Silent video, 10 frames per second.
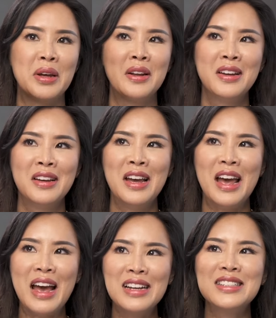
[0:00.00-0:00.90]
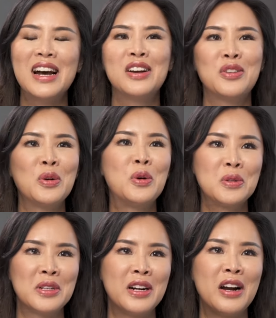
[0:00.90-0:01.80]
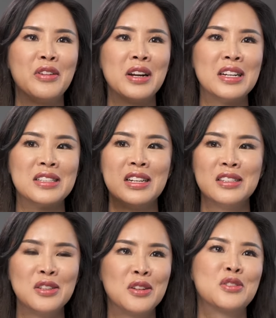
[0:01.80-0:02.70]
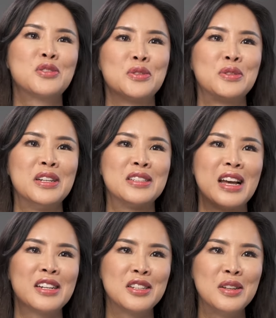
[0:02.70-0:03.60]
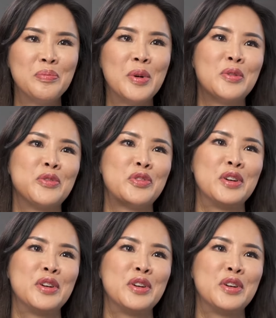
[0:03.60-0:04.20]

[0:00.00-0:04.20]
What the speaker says: But as I grow older, I realize that it's not true. It's actually both.